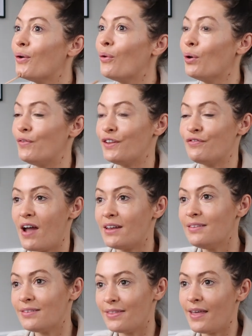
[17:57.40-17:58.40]
all of his
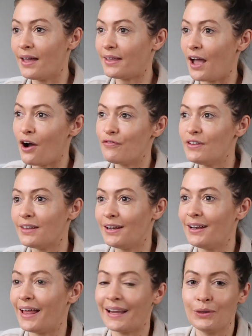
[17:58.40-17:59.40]
friends and their girlfriends,
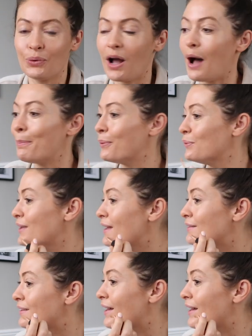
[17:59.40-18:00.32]
like, like a little couples get